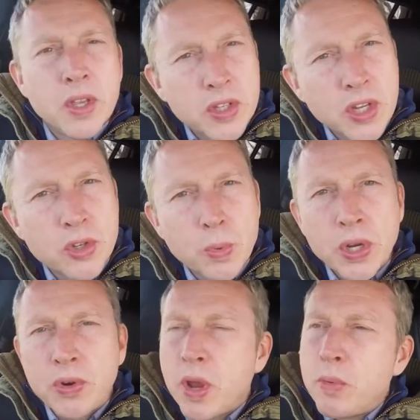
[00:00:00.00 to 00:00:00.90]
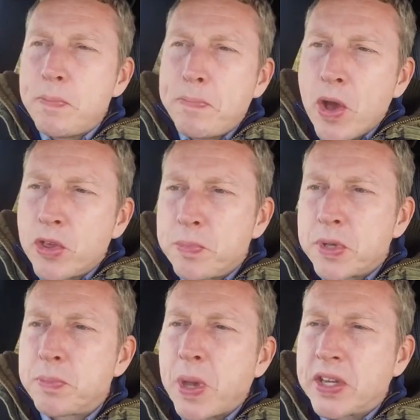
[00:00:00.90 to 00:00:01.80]
Since we'd agree with both
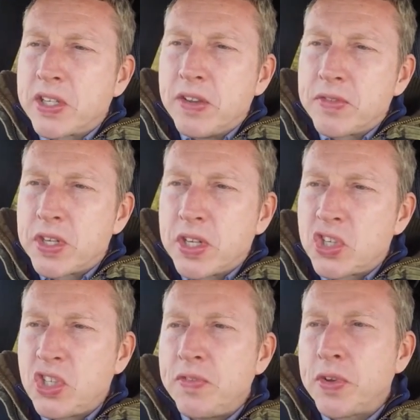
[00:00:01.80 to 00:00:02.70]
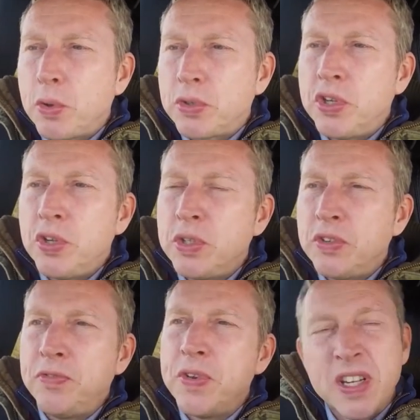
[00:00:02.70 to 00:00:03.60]
perspectives, it's difficult to
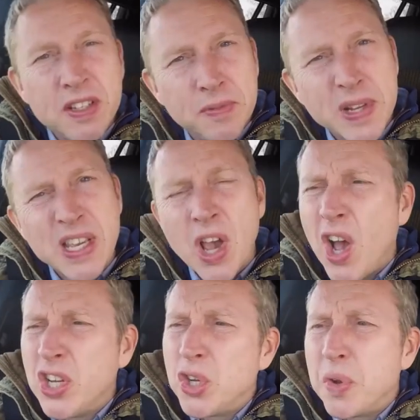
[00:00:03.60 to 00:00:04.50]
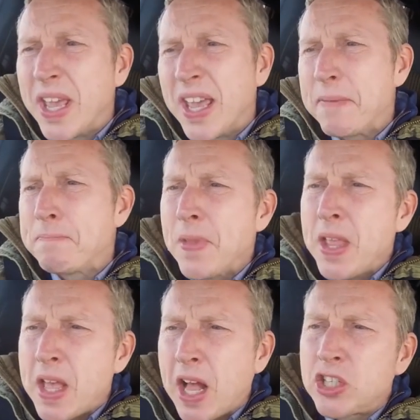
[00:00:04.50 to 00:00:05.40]
definitively guide you here.
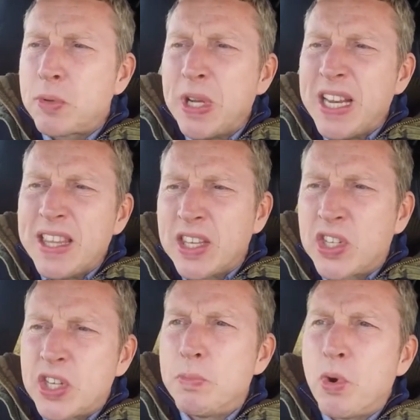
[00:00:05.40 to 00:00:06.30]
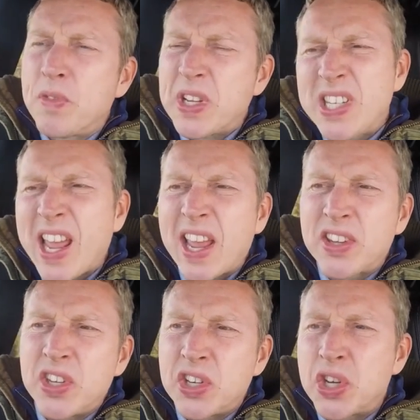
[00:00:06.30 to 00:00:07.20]
Ultimately, this is more of a
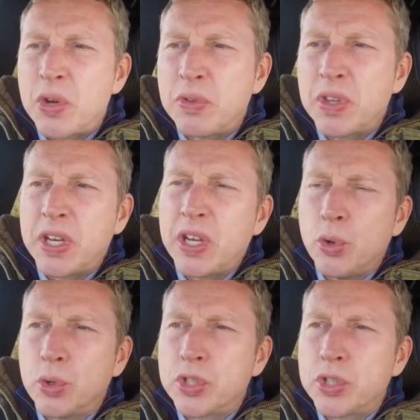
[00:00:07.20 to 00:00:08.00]
tax issue than an